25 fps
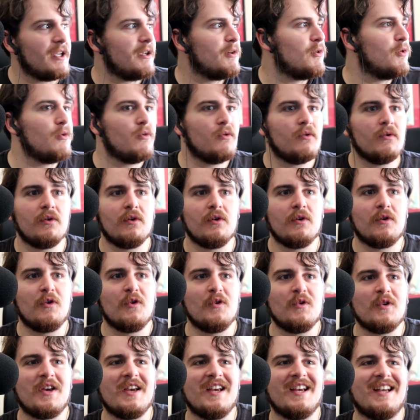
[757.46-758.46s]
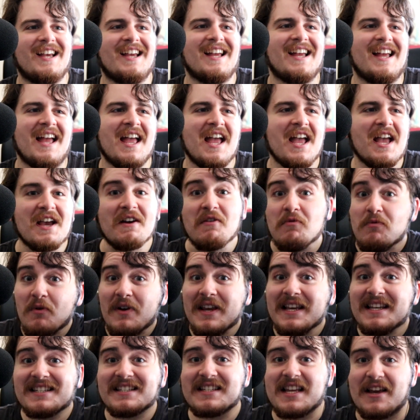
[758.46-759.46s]
who
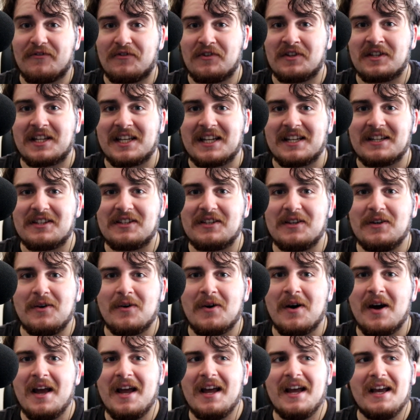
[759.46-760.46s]
he's 17 too,